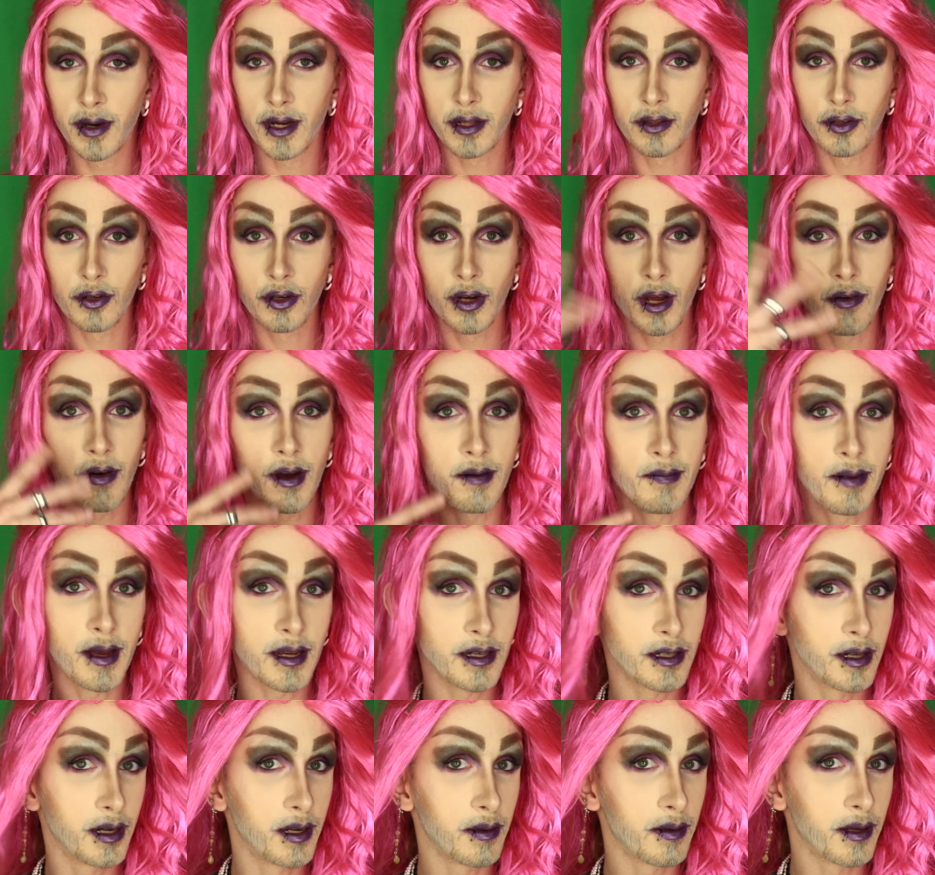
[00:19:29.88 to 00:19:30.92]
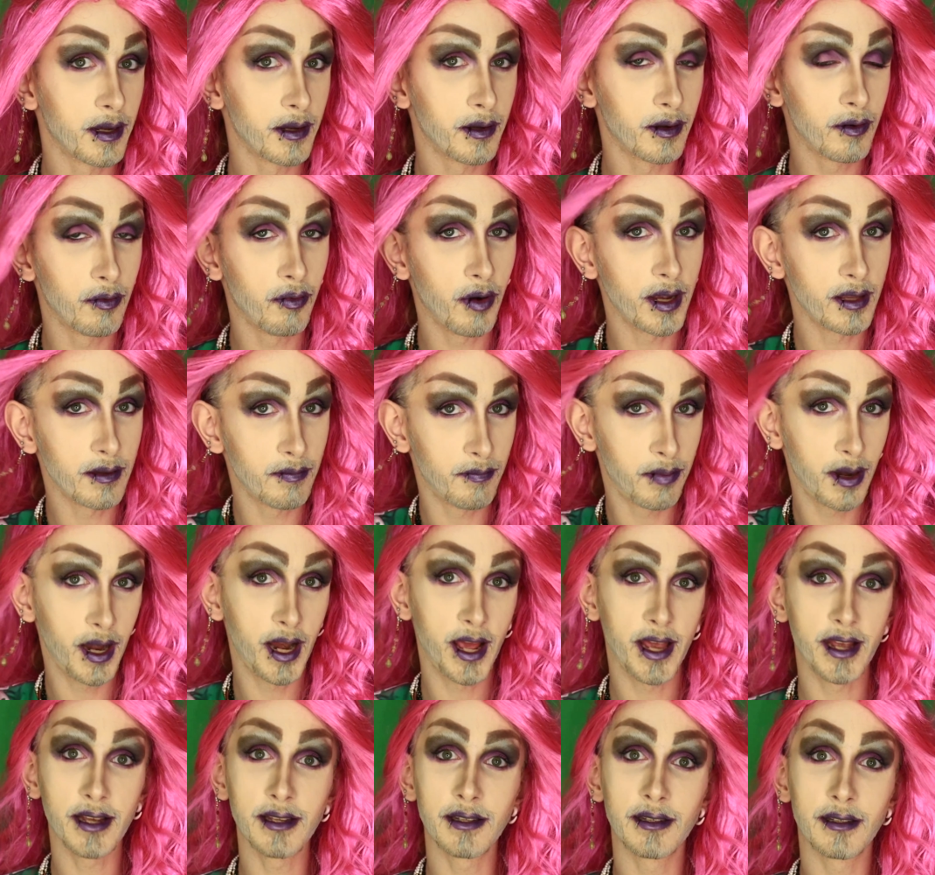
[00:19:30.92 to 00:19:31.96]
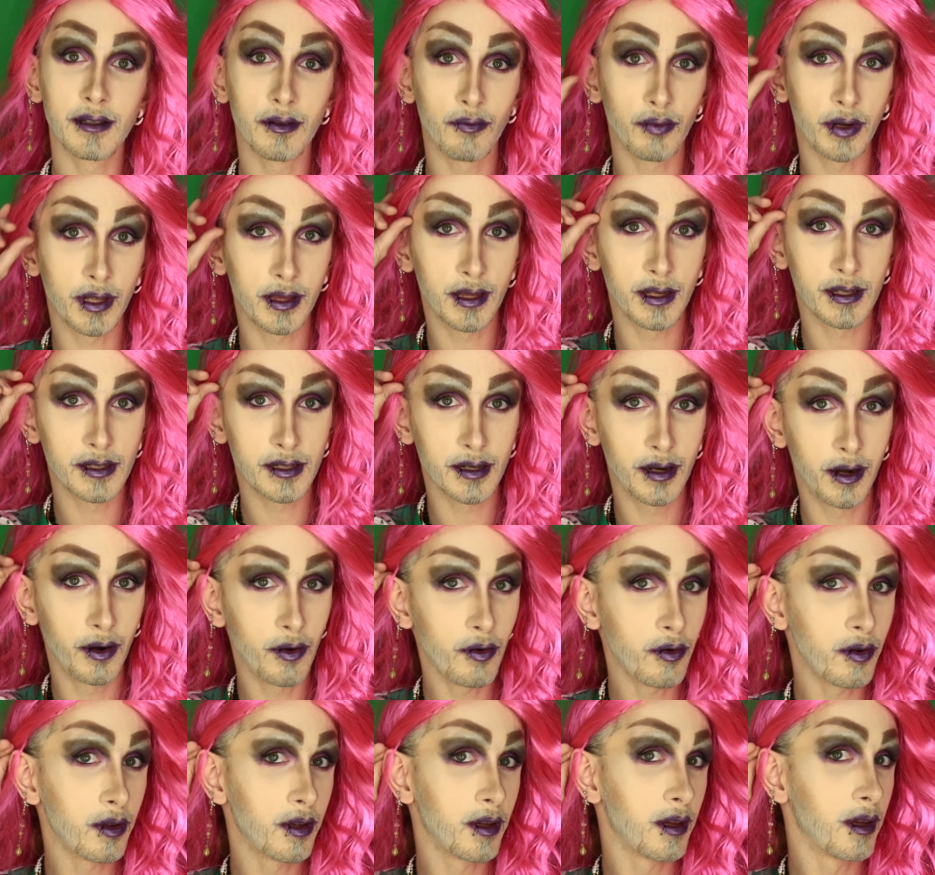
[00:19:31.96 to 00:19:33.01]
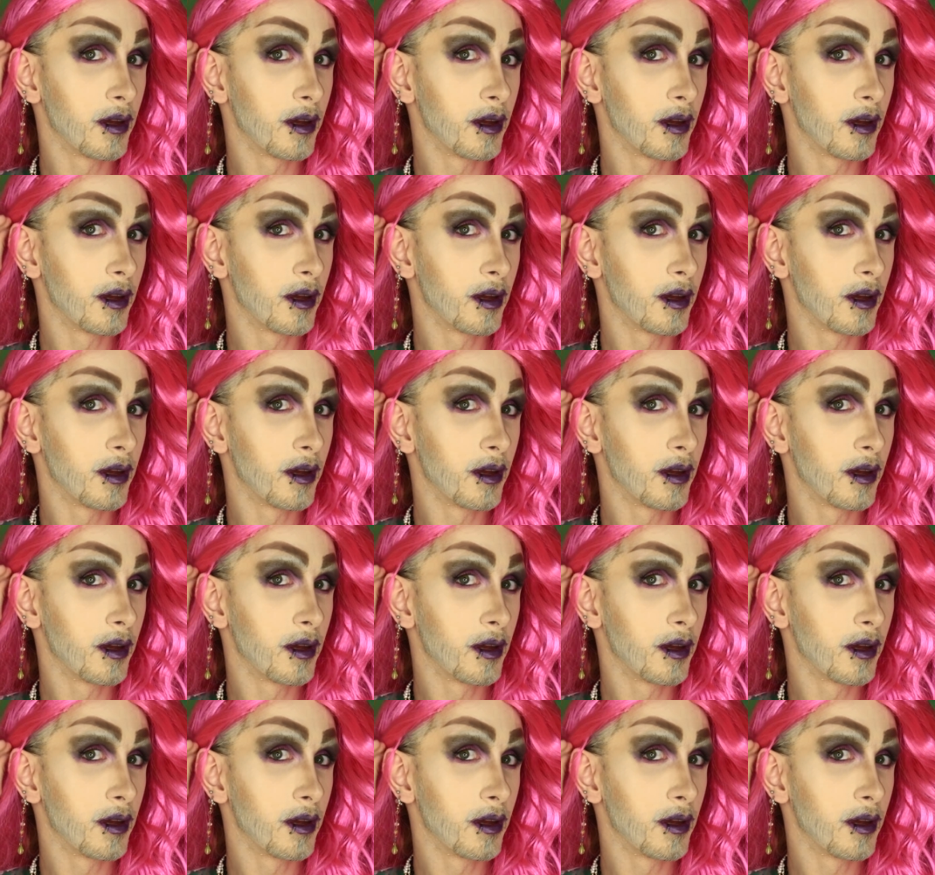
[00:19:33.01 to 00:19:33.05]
But you know, I'm actually quite pleased with this look.